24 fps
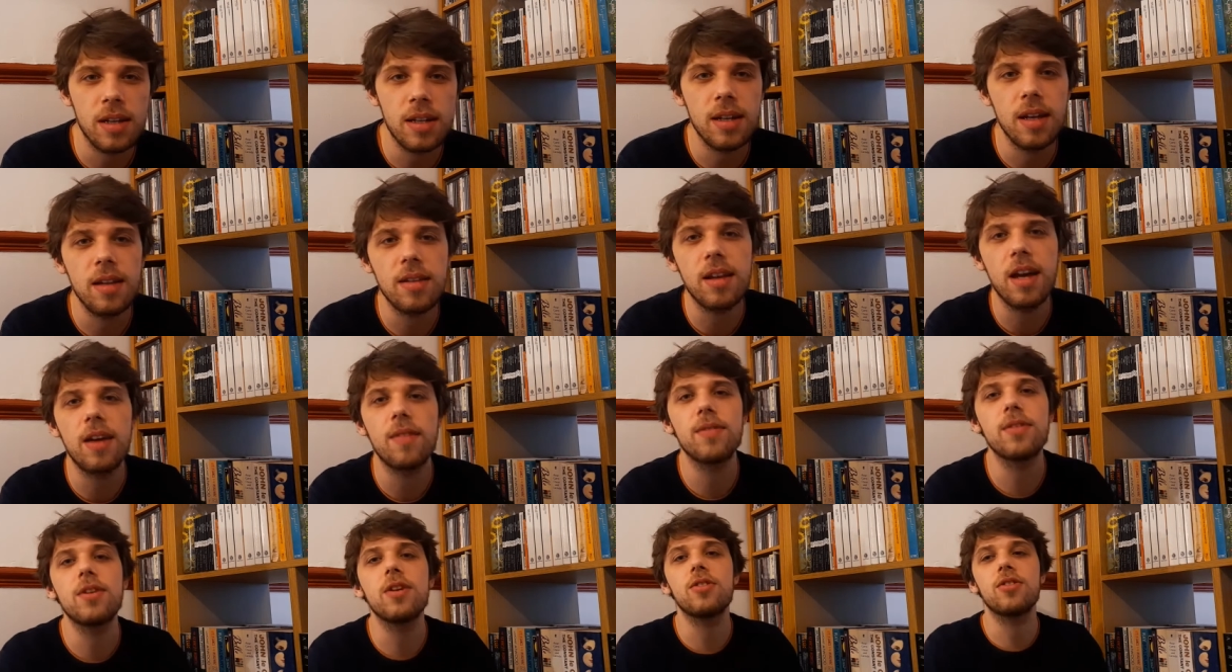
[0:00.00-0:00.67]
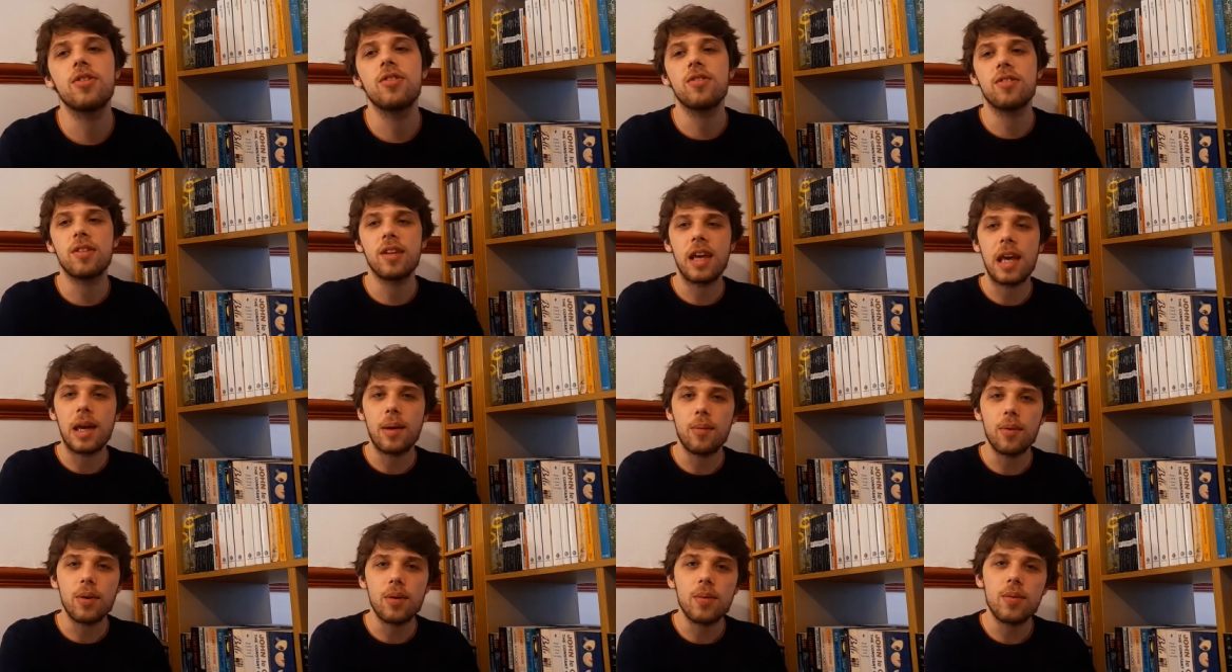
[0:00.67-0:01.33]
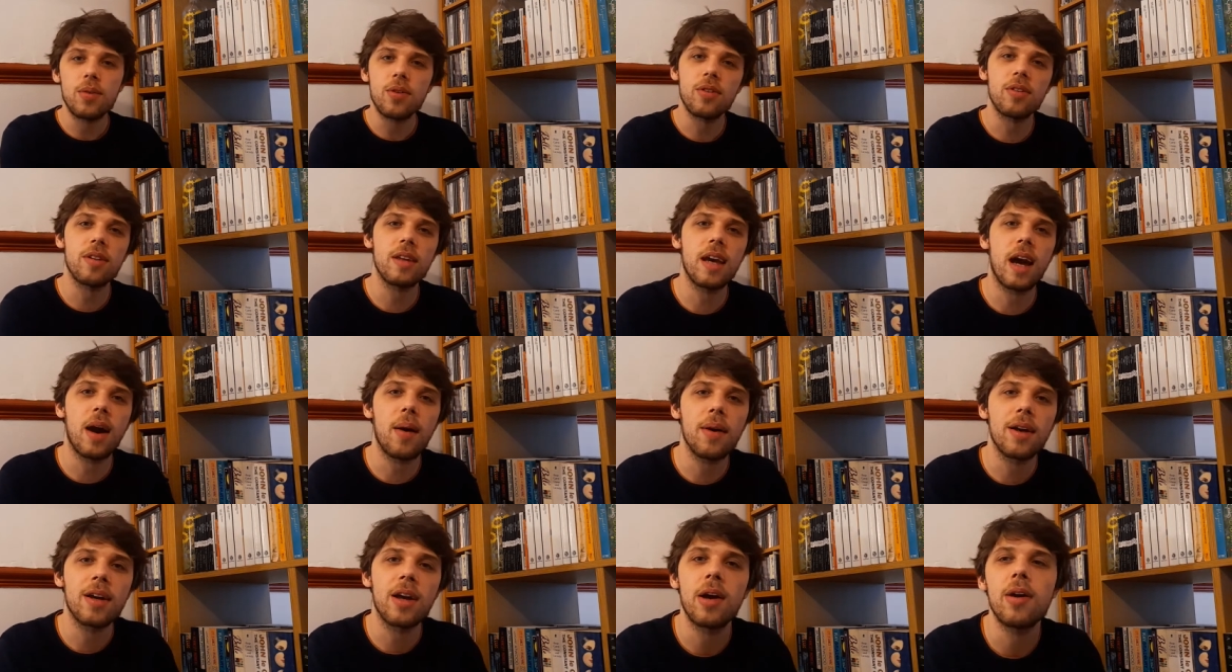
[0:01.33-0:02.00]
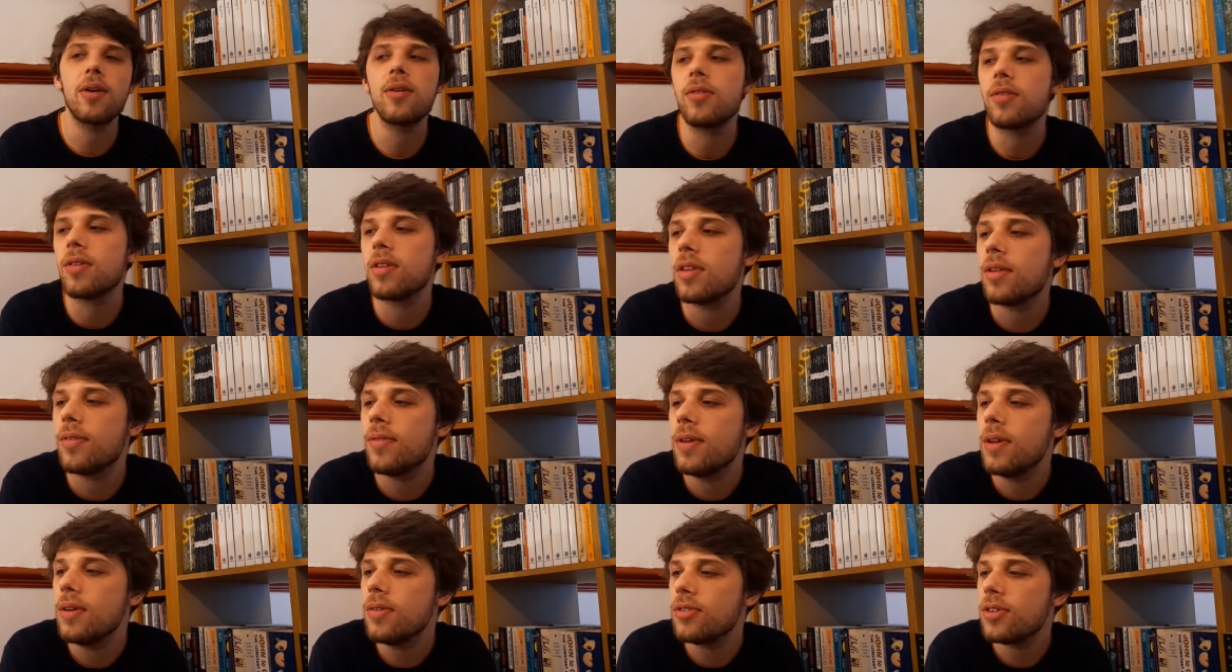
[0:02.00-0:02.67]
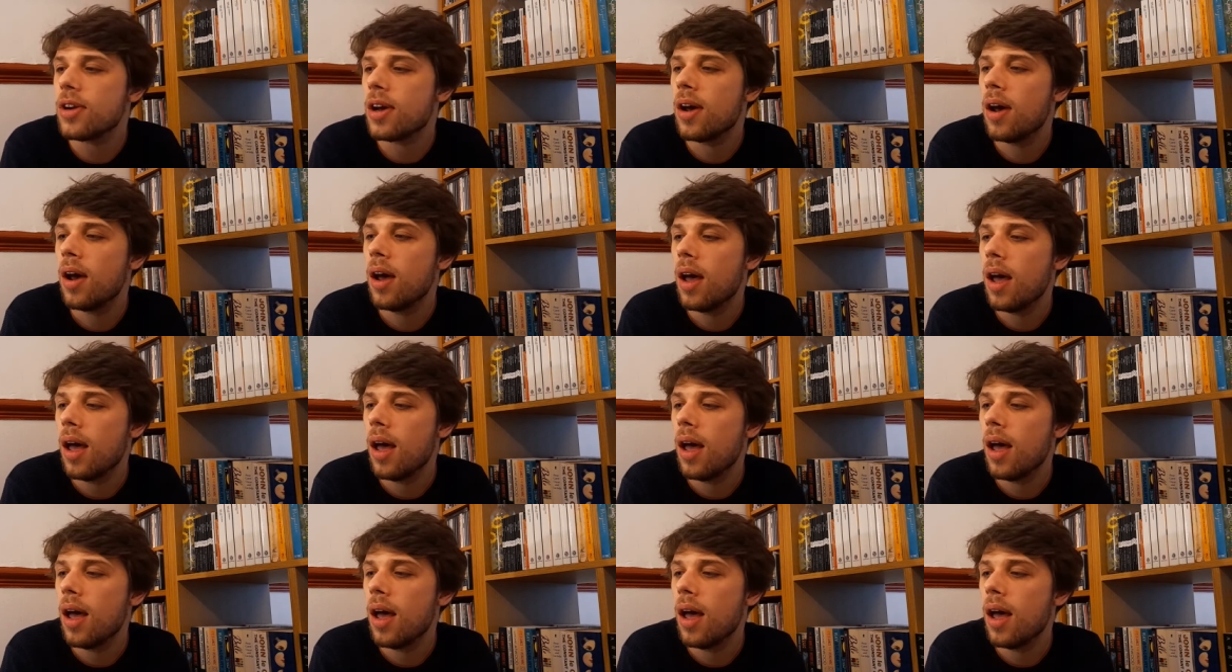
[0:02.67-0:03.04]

it's kind of touch and see, and we'll just see how it goes in the future.